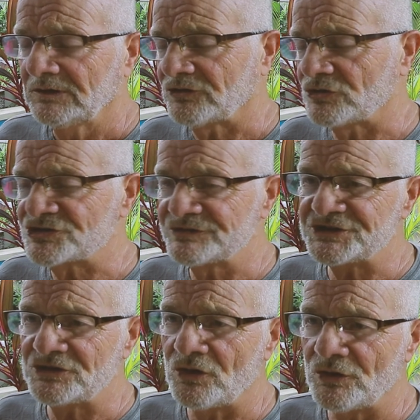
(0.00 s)
grocery
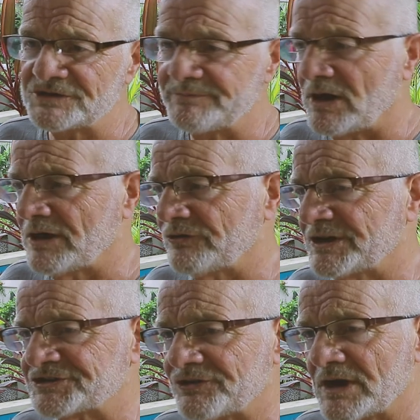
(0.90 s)
stores, bar,
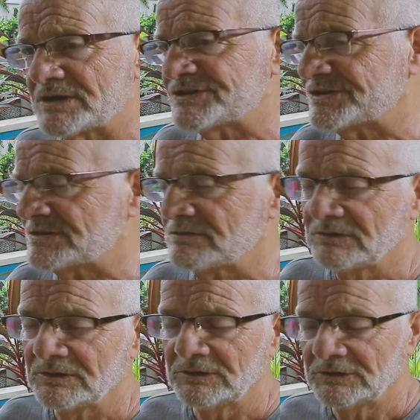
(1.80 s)
restaurants,
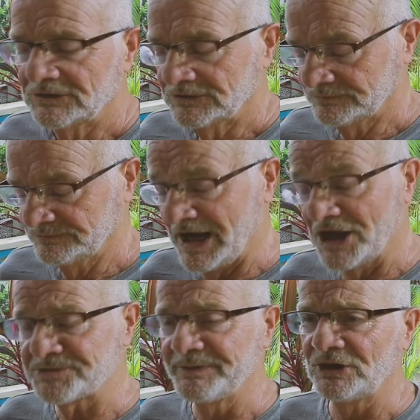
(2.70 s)
the
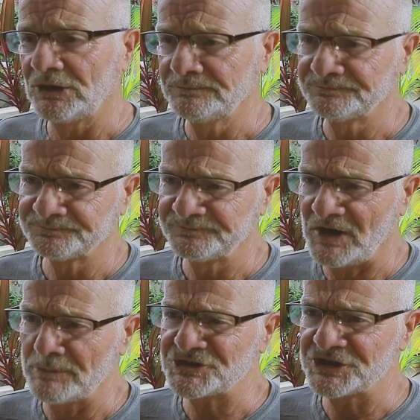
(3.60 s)
hospital,
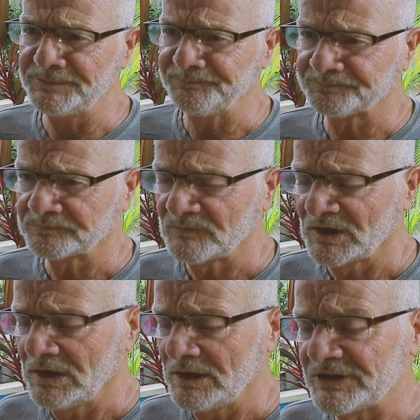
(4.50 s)
pharmacy,
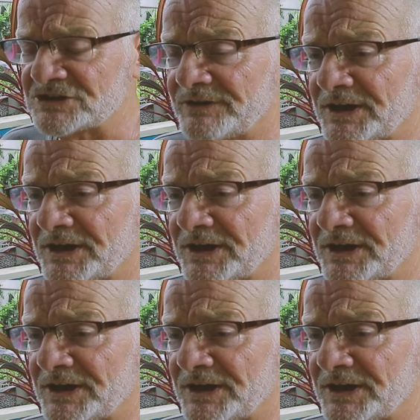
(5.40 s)
things of